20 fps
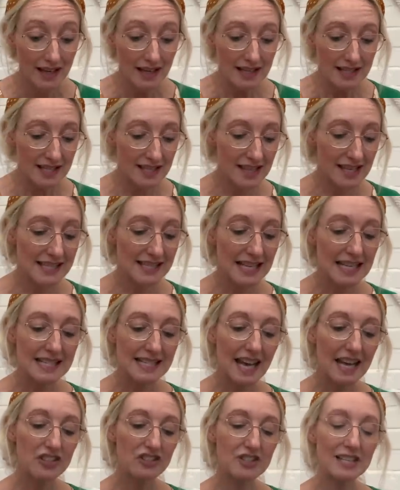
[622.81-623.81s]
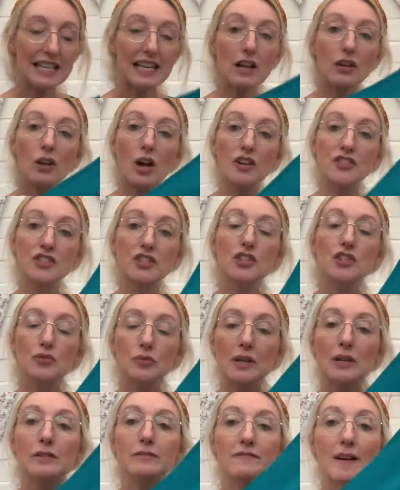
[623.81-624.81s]
So this is actually a cotton
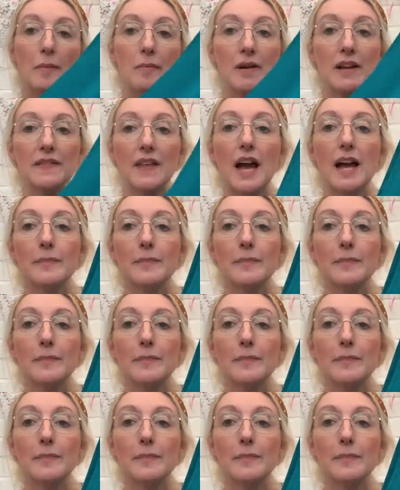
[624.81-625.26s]
drill fabric that